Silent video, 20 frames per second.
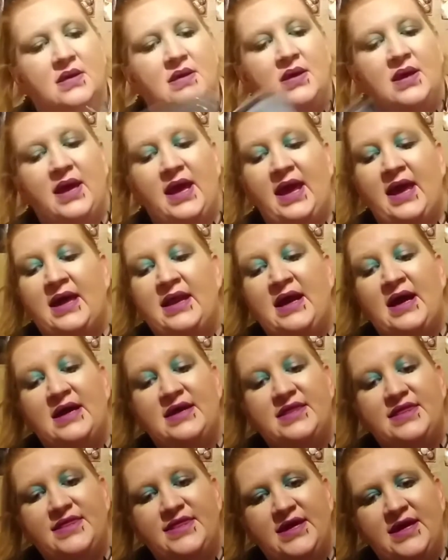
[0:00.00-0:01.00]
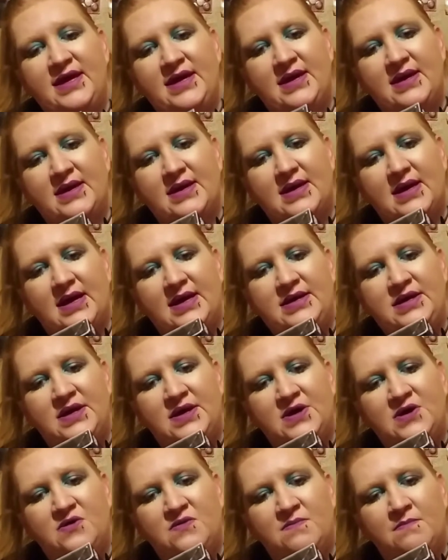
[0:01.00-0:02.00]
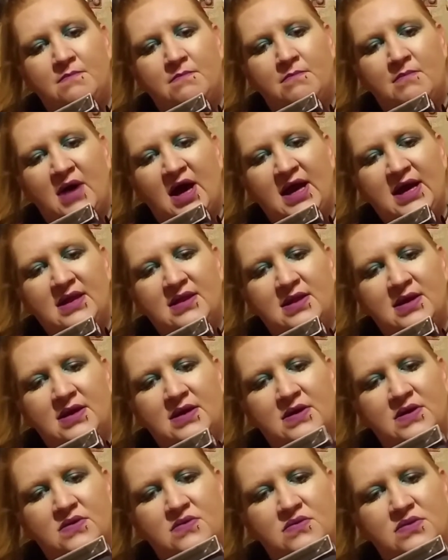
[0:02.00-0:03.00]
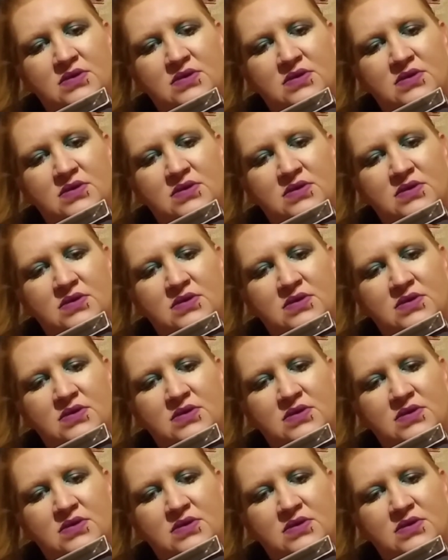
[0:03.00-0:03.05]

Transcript: And I think I know Milo